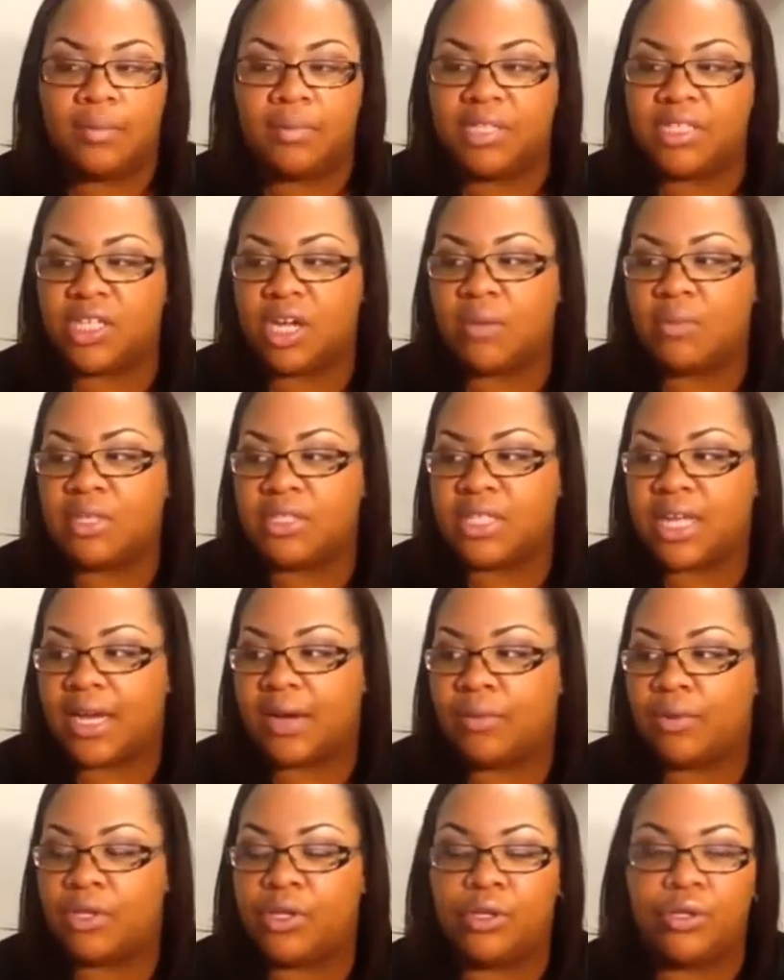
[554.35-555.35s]
It's almost
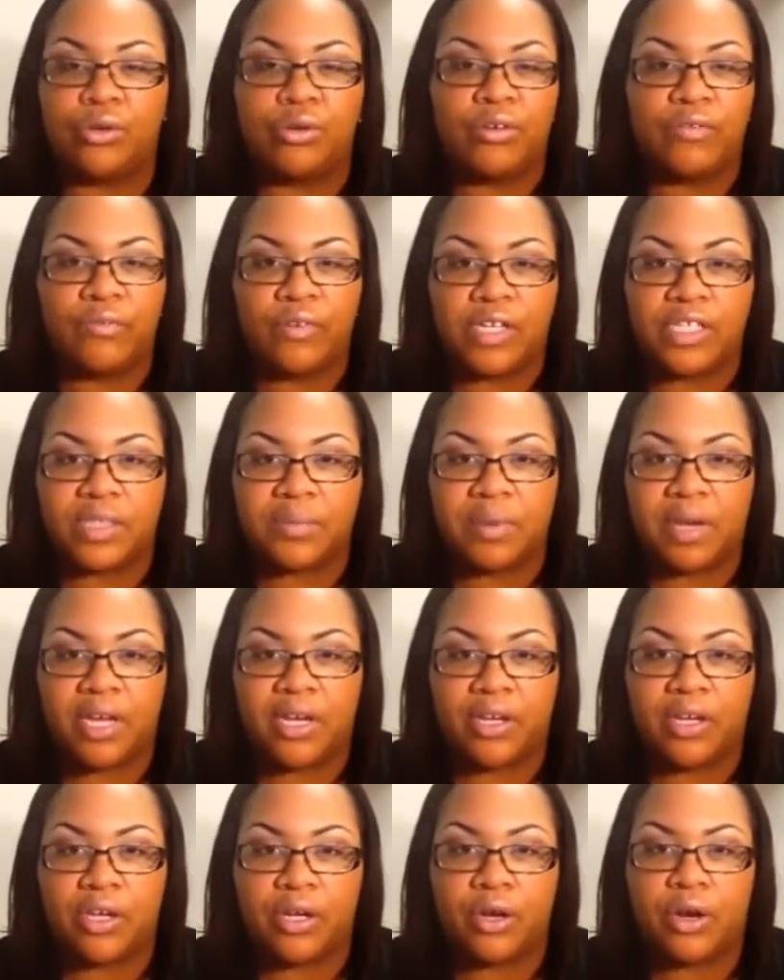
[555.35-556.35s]
like when you do a French
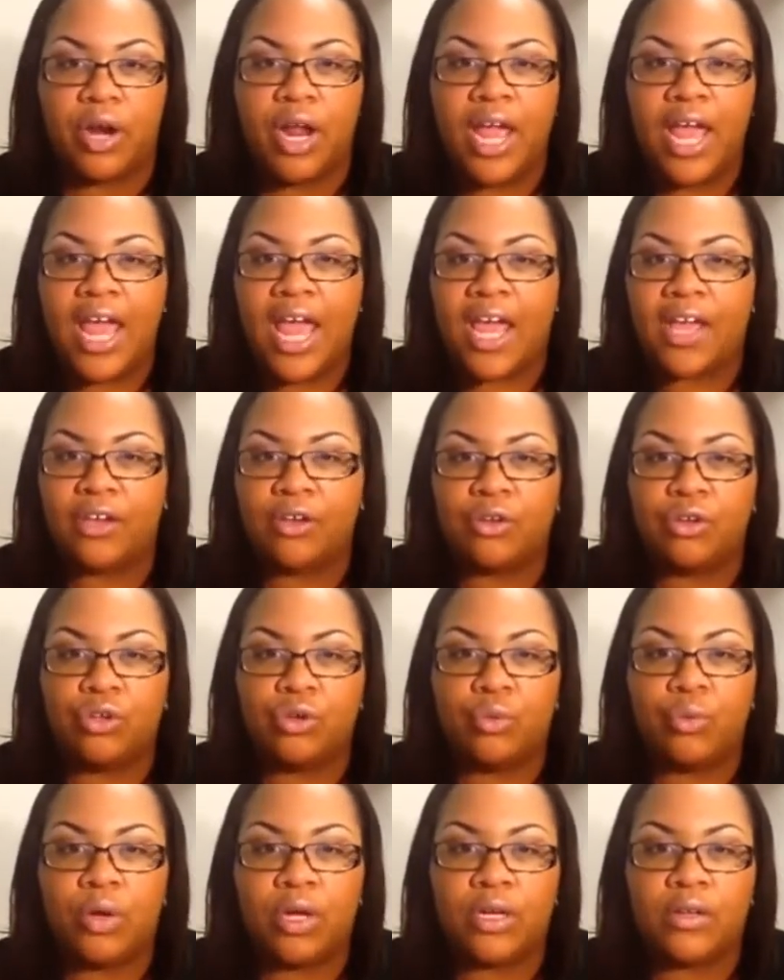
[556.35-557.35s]
manicure and you
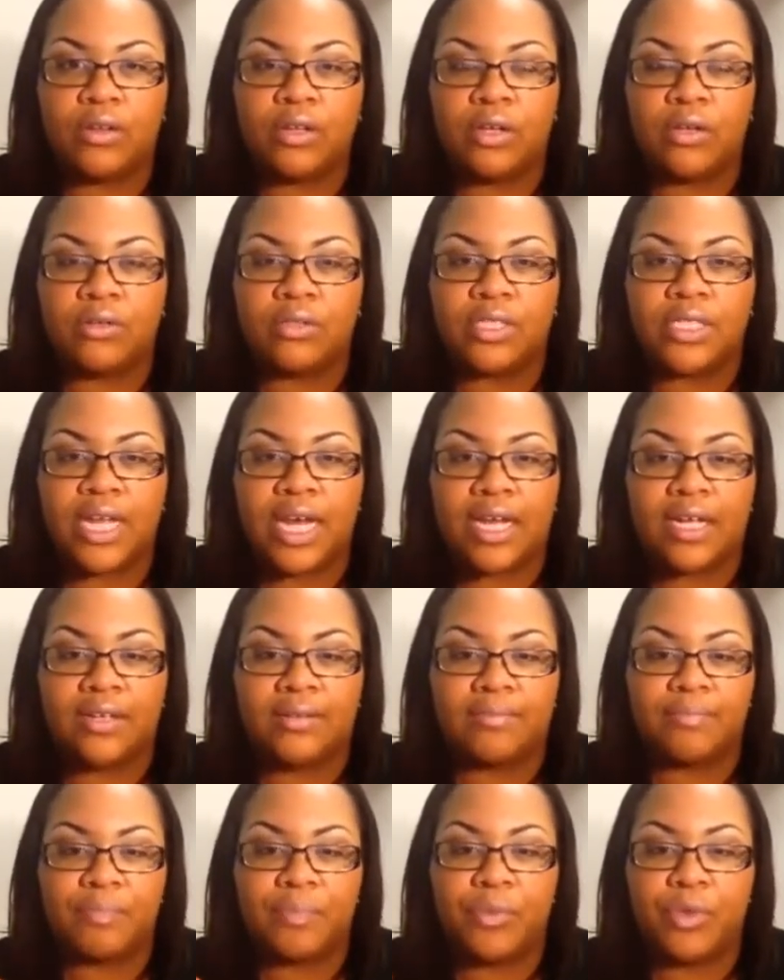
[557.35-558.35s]
do one of those
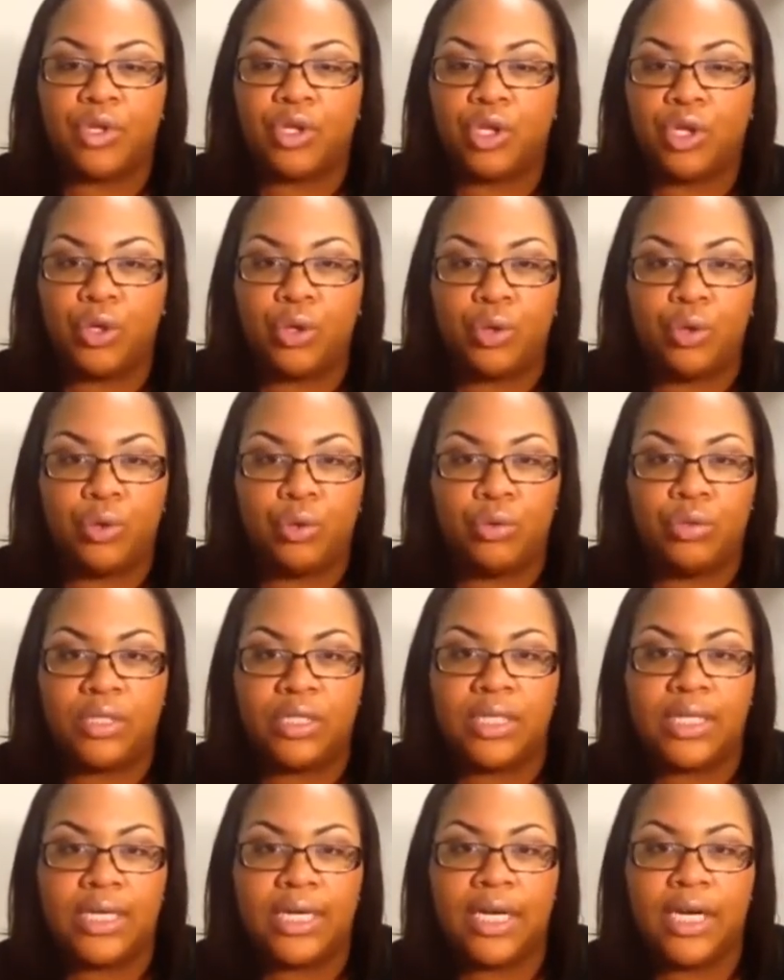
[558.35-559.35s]
like
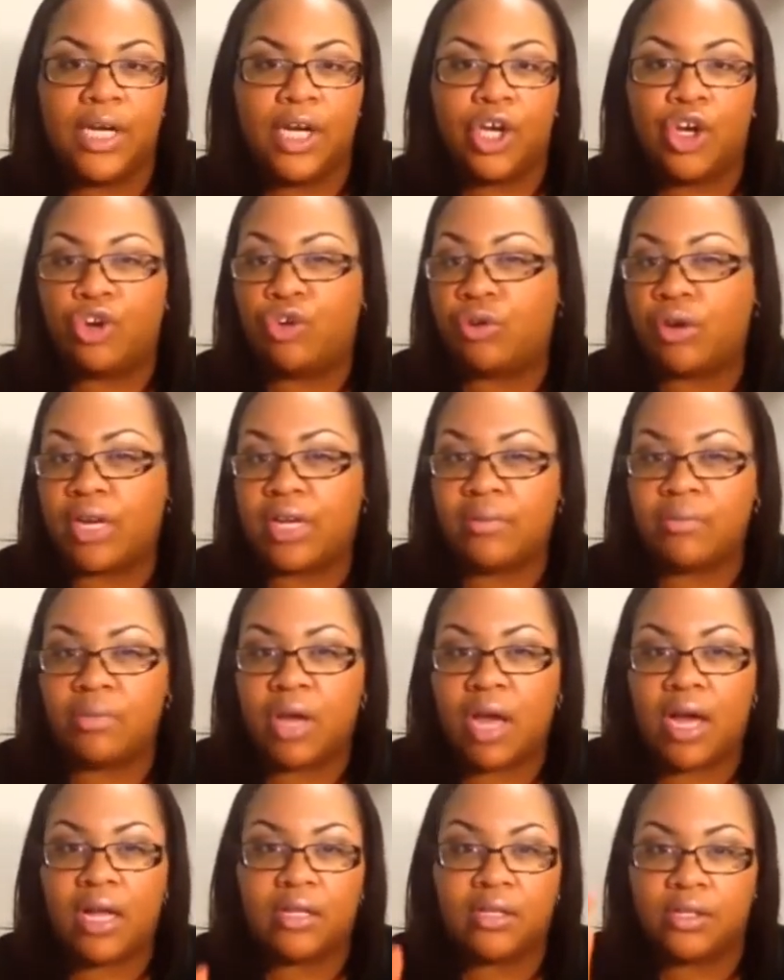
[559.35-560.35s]
nude cream
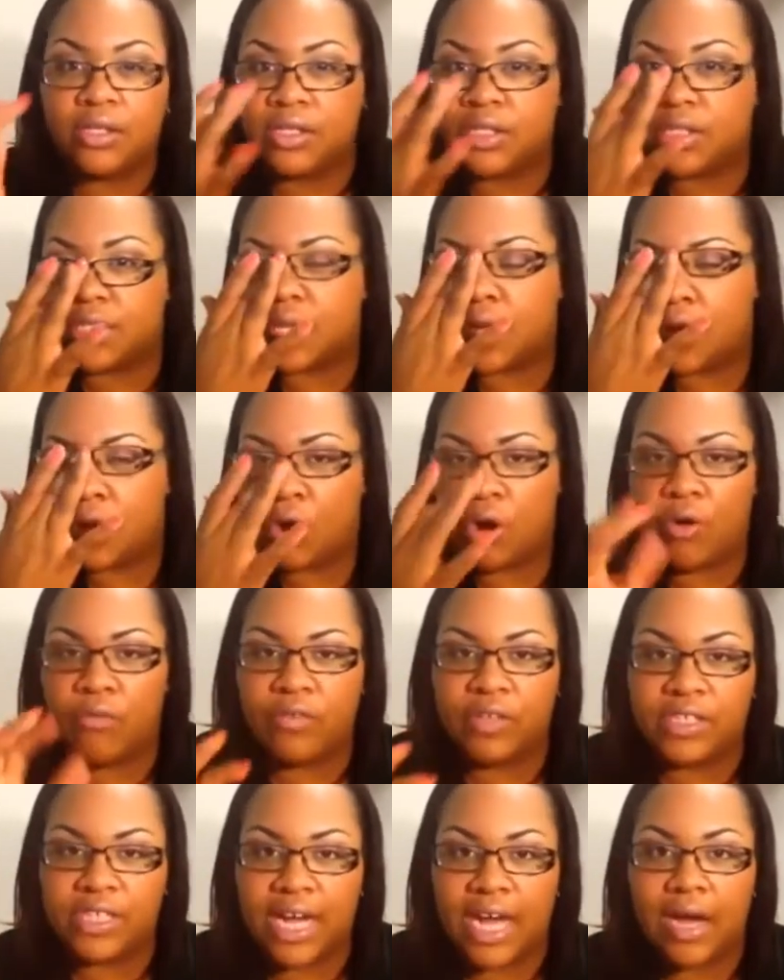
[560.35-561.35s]
colors
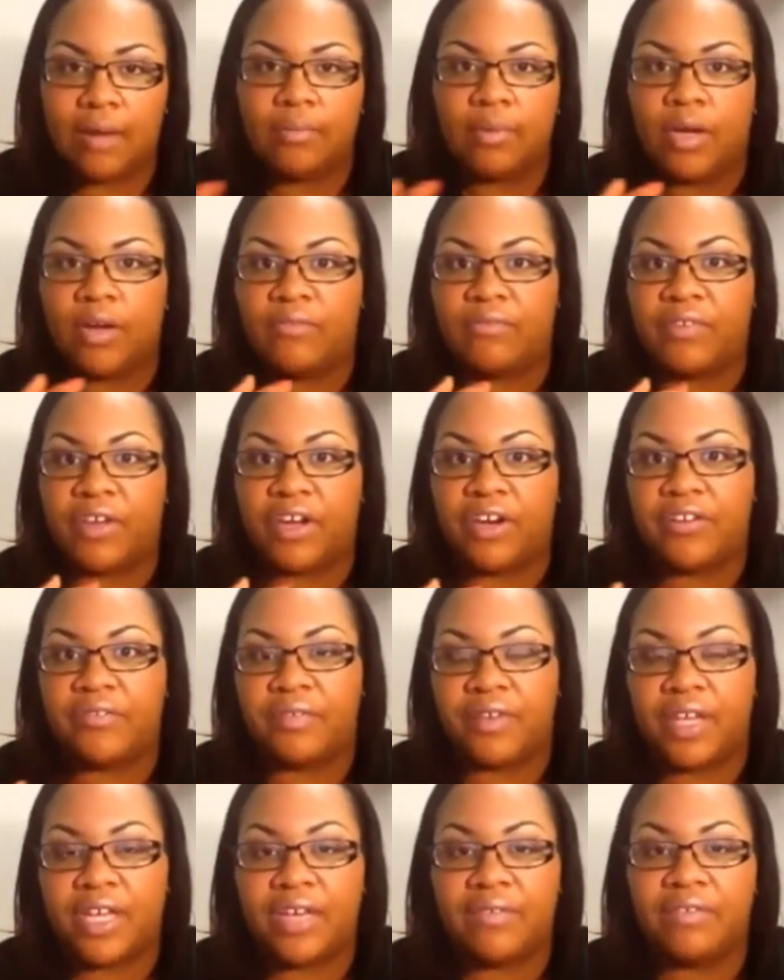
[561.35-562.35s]
over top,
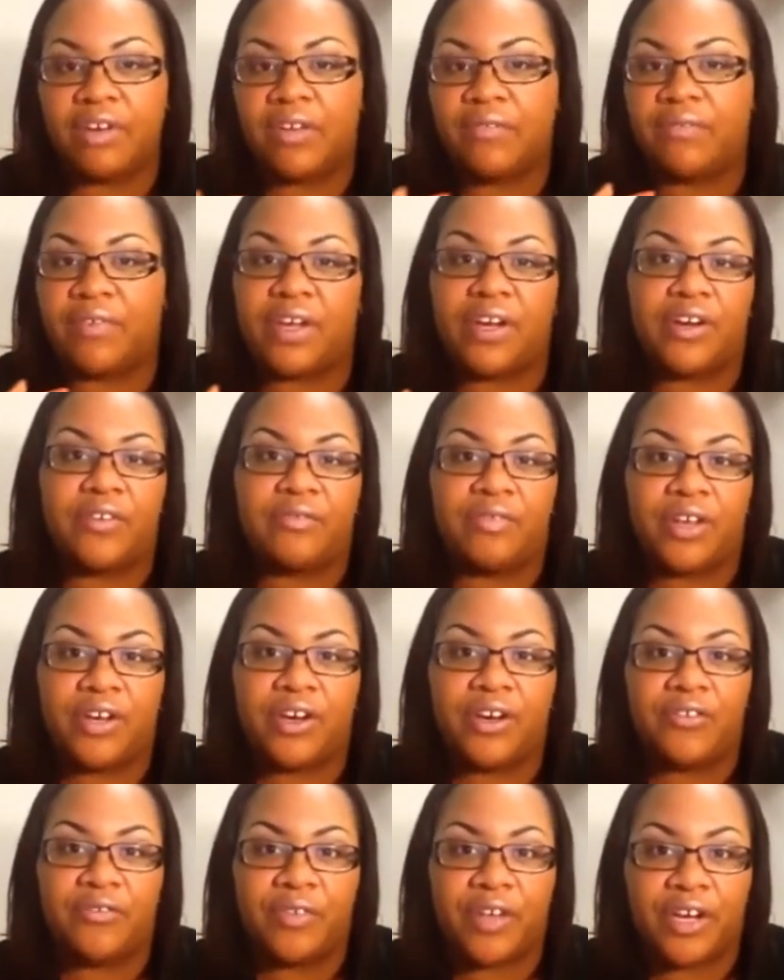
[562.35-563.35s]
even a very,
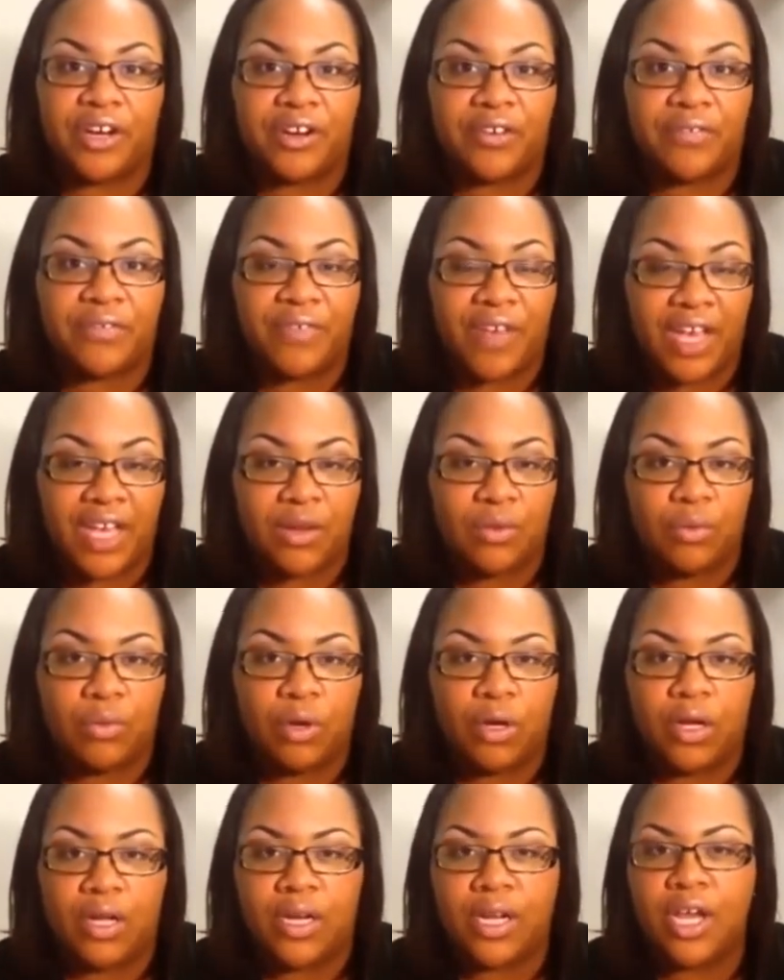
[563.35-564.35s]
very, very faint
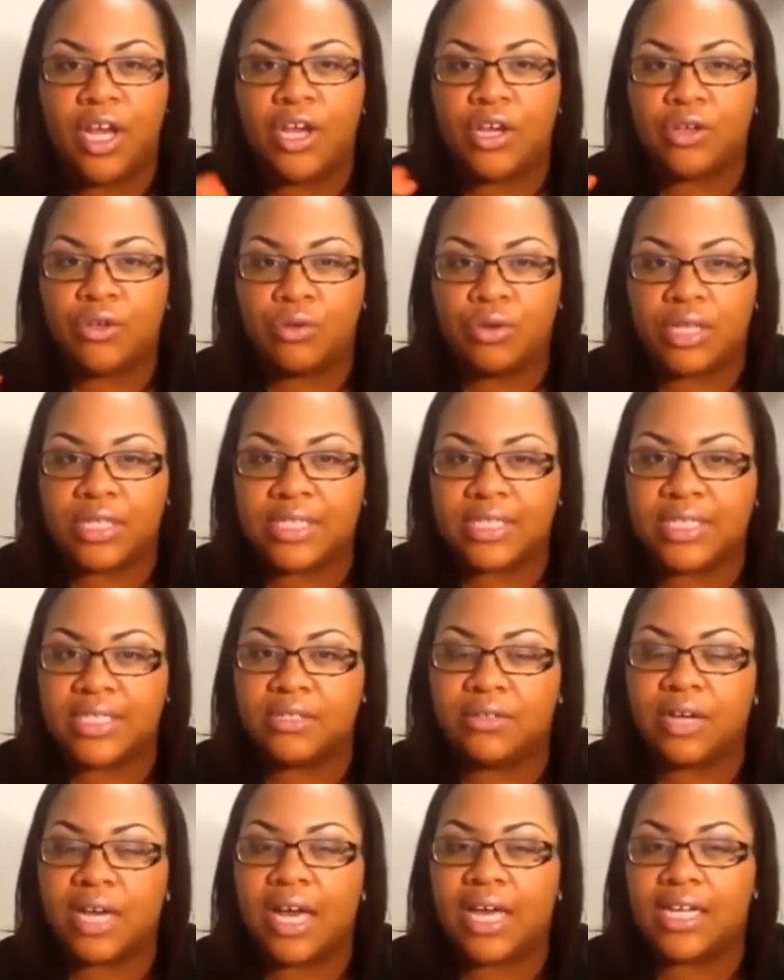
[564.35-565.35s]
one. You can
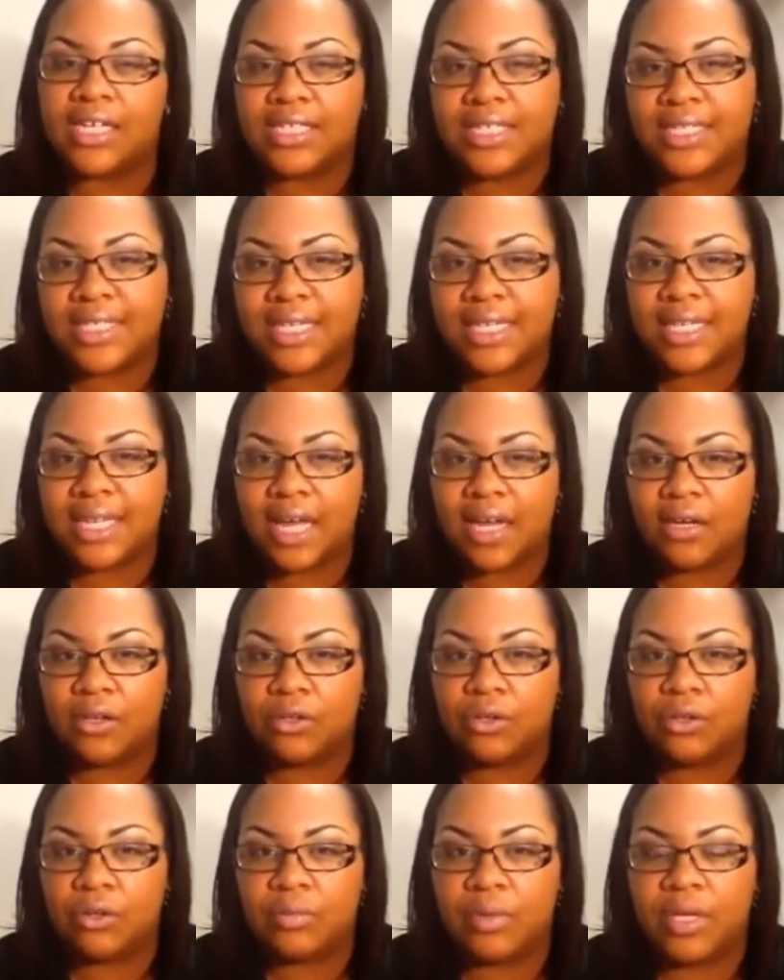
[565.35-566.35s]
still kind of see that a
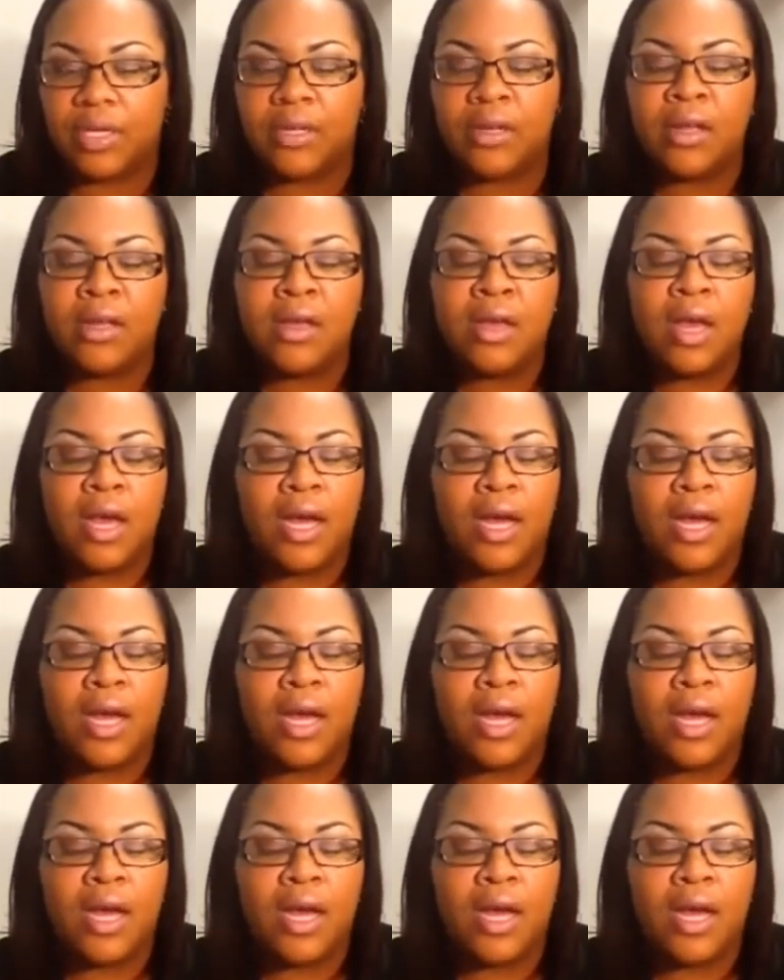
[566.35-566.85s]
little bit.